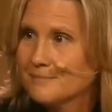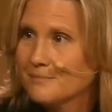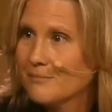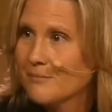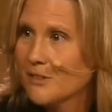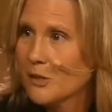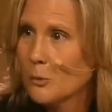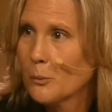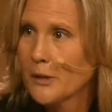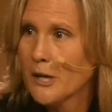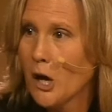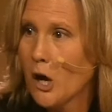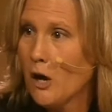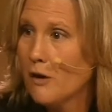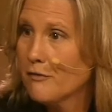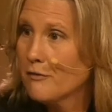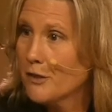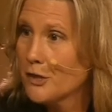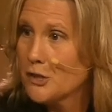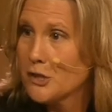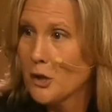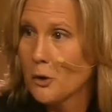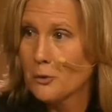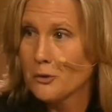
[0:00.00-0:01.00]
We
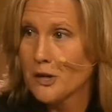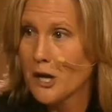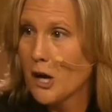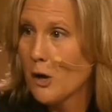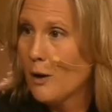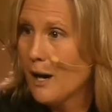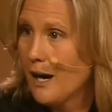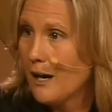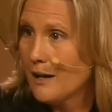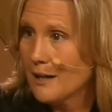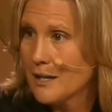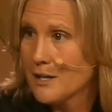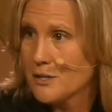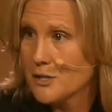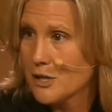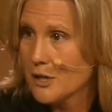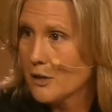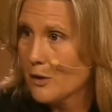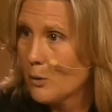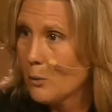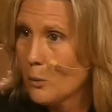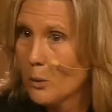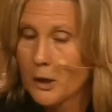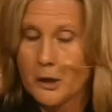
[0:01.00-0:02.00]
often don't know how he's
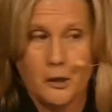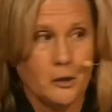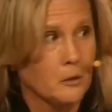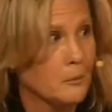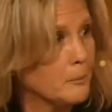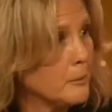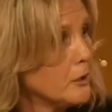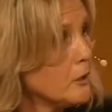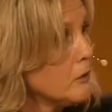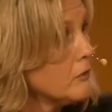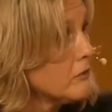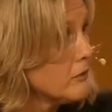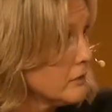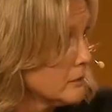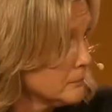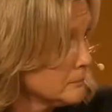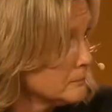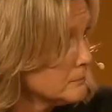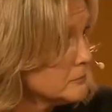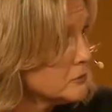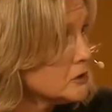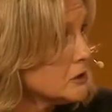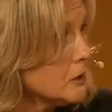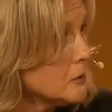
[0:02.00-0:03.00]
going to work or move.
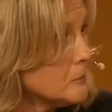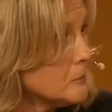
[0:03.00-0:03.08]
So.